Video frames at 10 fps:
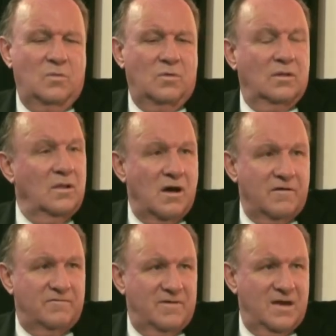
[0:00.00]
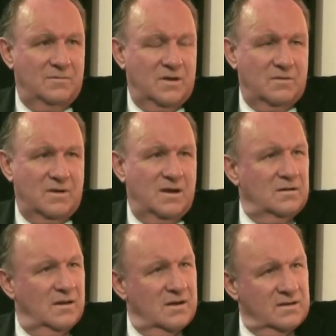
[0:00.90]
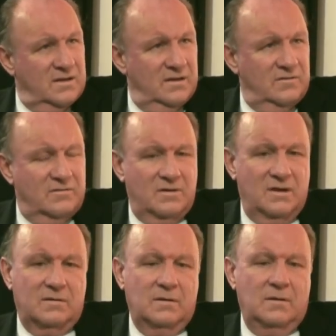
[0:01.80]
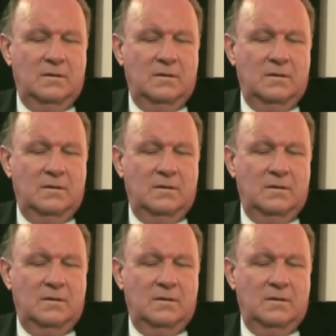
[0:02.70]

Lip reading: with a lot of family around, a lot of kids around,